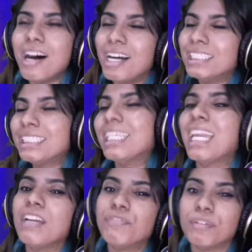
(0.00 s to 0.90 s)

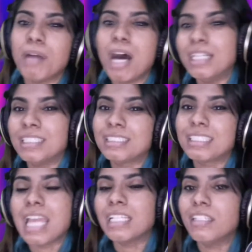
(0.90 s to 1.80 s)
singing from artists
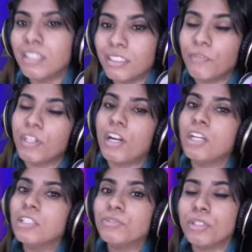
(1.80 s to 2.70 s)
like
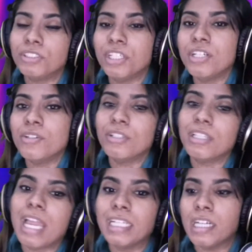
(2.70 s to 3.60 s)
Olivia Rodrigo,
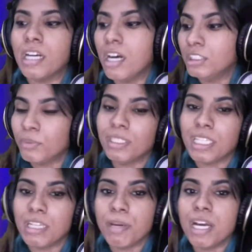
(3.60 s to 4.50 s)
like Dua
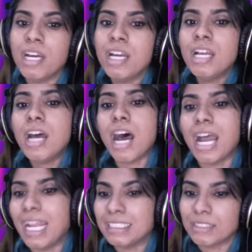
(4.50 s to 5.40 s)
Lipa,
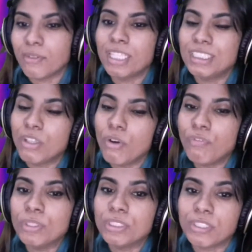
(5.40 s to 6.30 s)
and so on and so
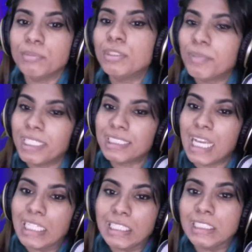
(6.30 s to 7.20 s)
forth. So I'm super
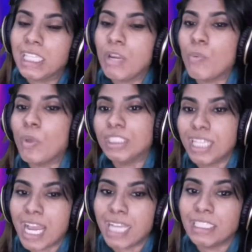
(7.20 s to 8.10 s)
excited to see what
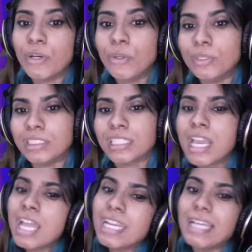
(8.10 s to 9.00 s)
tonight holds.
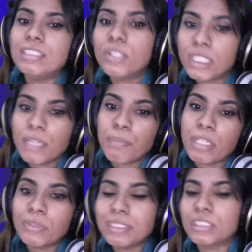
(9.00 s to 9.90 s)
Now, Dua Lipa,
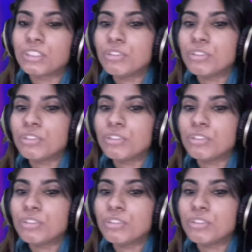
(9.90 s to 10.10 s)
who is